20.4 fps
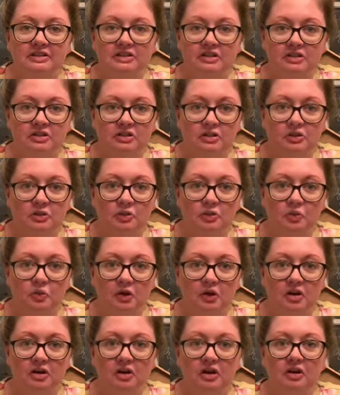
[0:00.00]
to
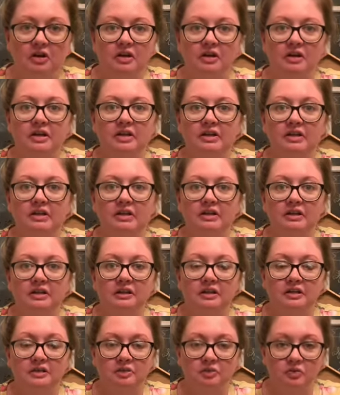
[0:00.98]
work on
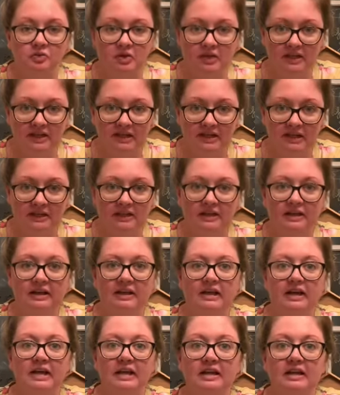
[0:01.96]
reading
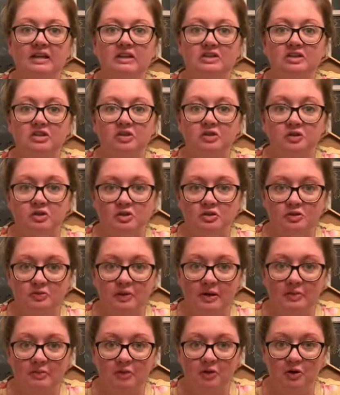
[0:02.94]
and your
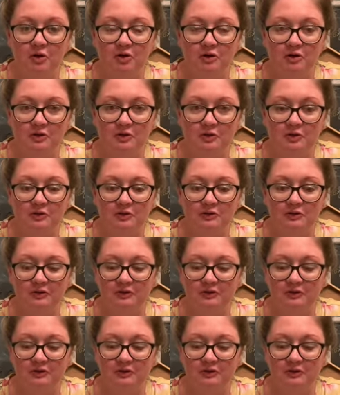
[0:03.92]
newspaper article,